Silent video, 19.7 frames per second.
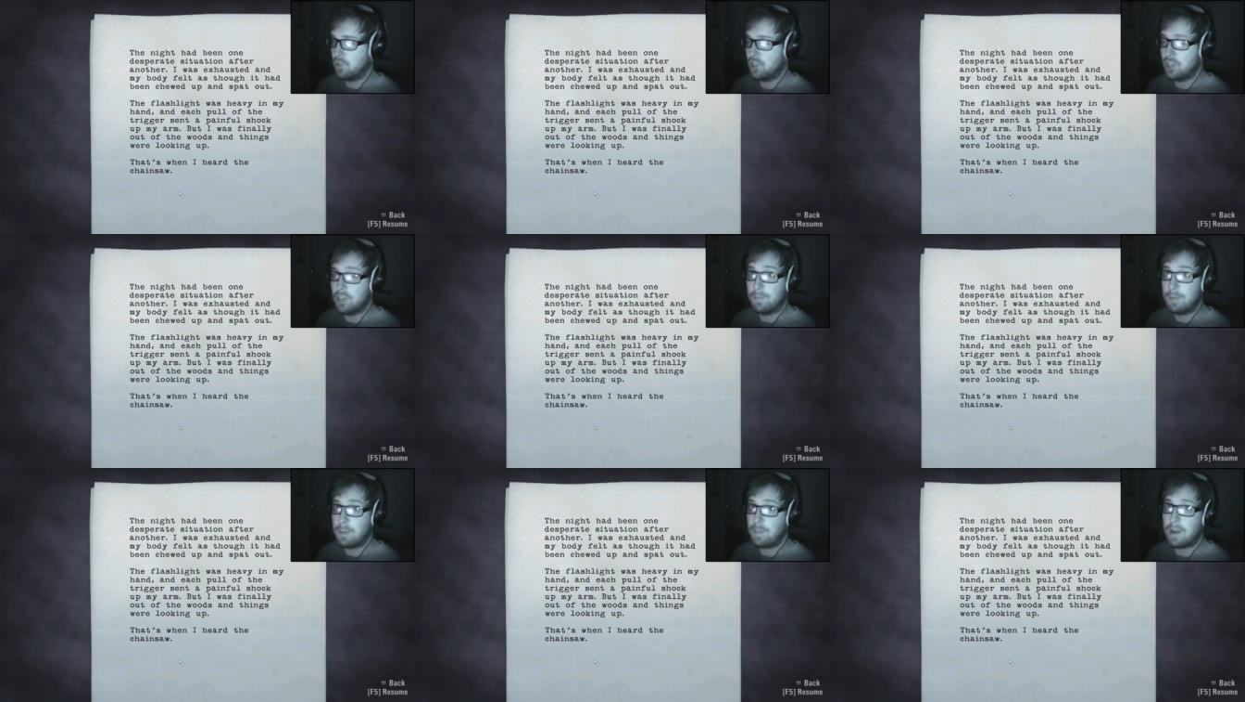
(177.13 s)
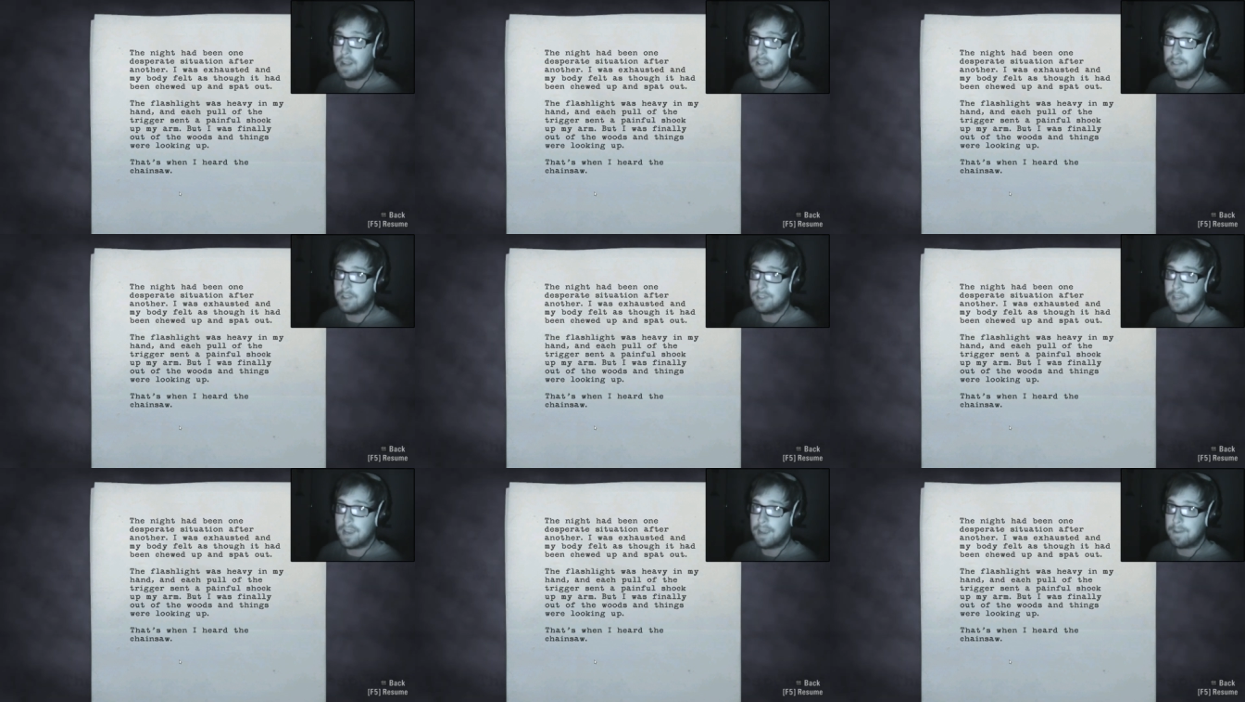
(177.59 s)
Shouldn't be playing
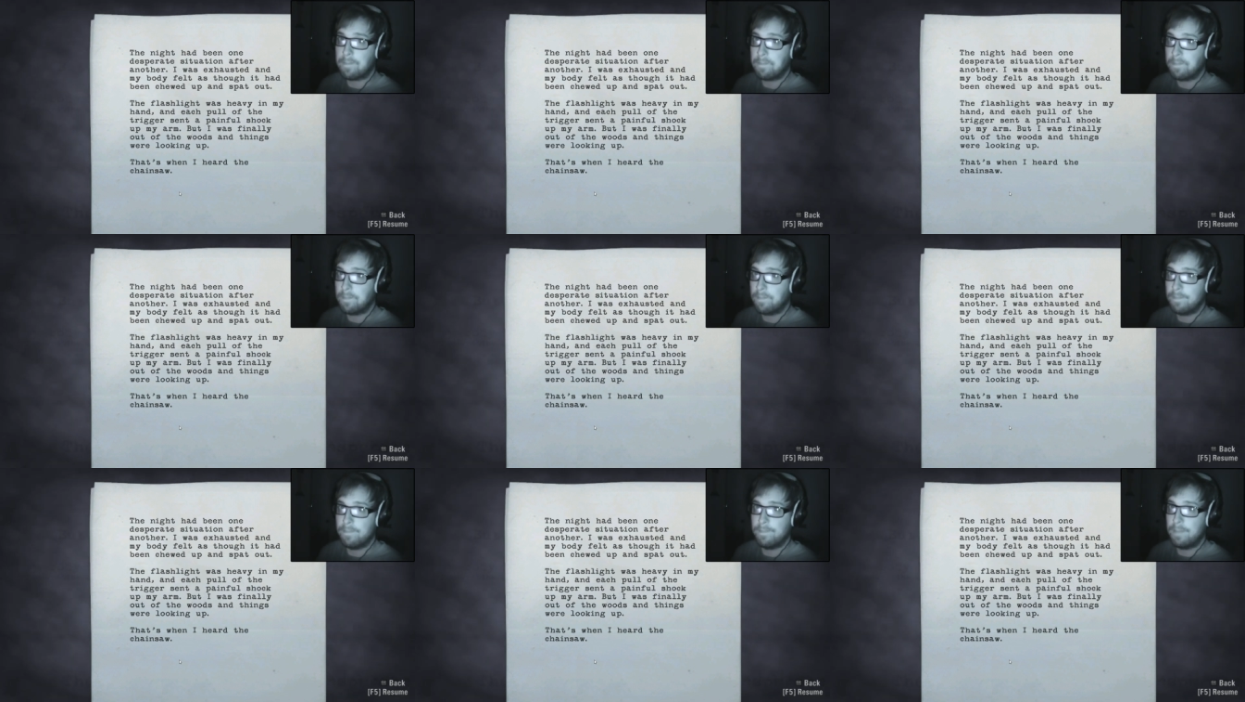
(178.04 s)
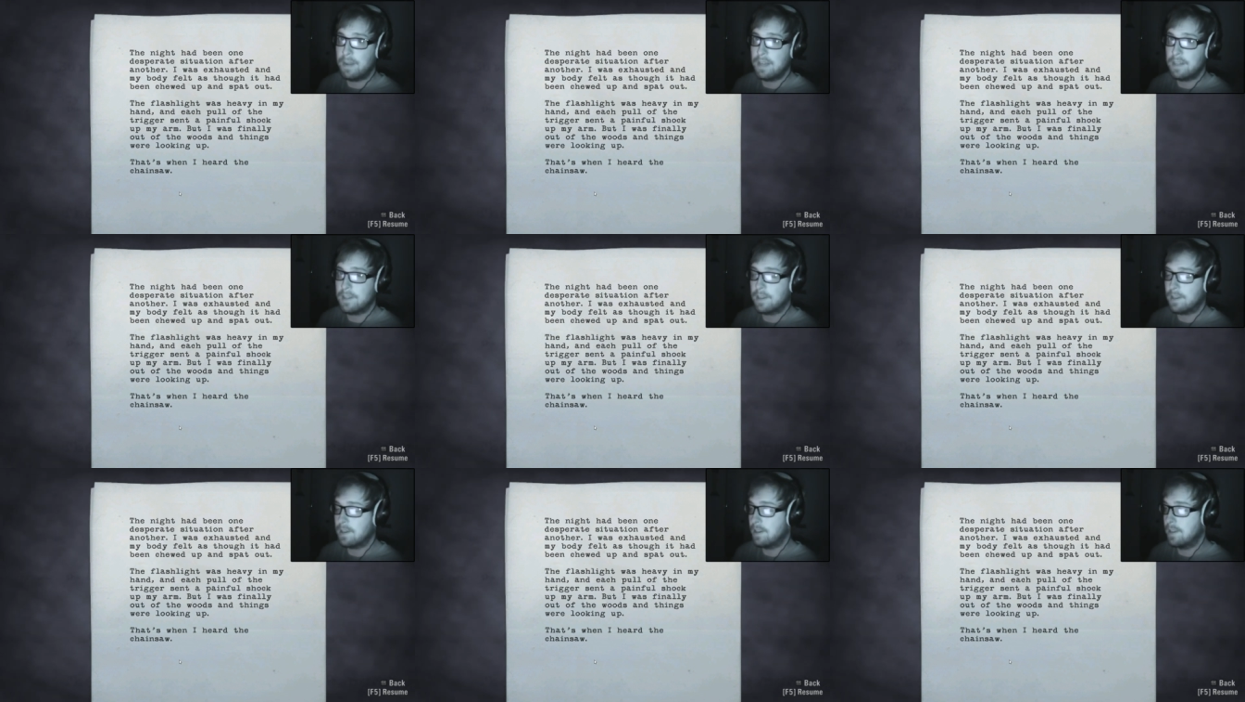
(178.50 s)
this game, that's when I heard the
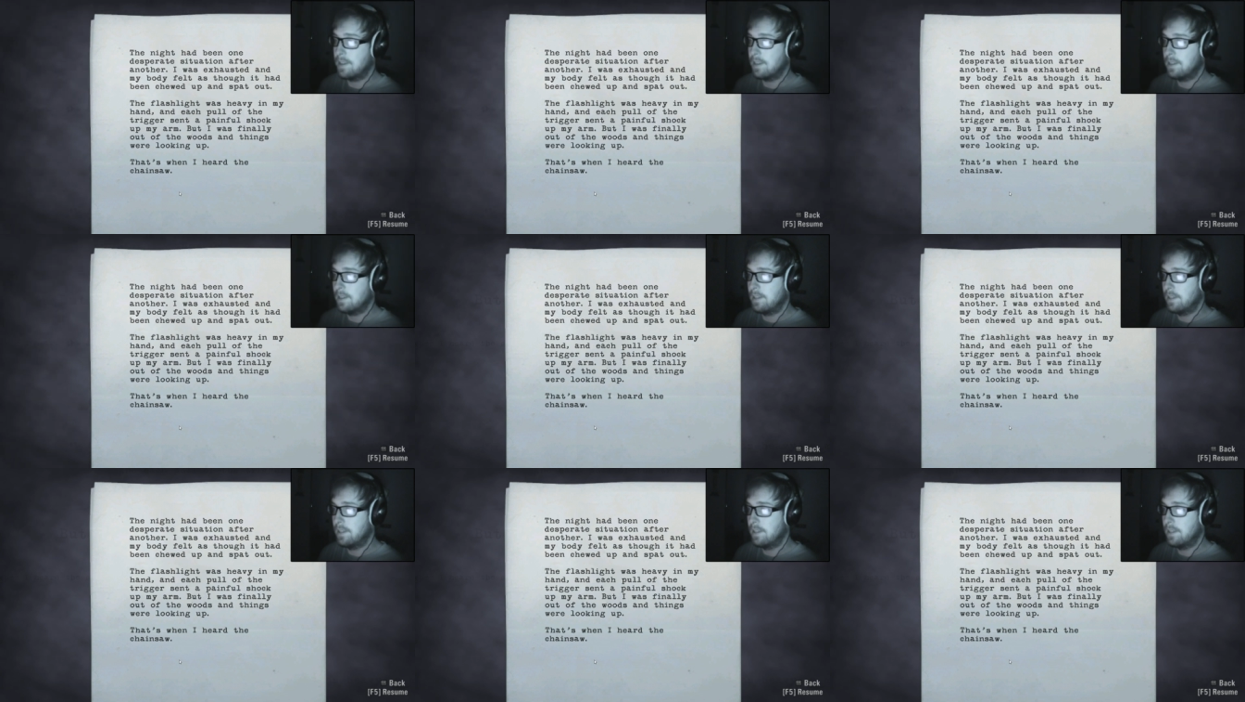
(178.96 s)
basically. Chainsaw.